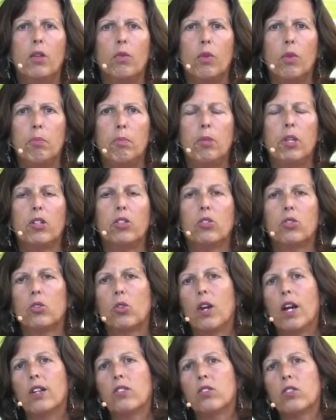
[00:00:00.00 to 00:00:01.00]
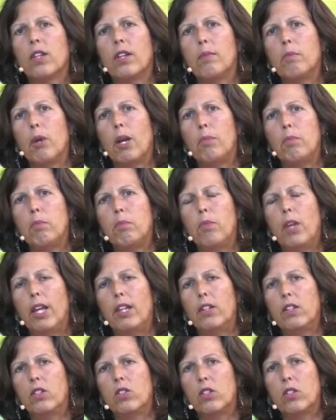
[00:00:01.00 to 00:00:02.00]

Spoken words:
we build trust, and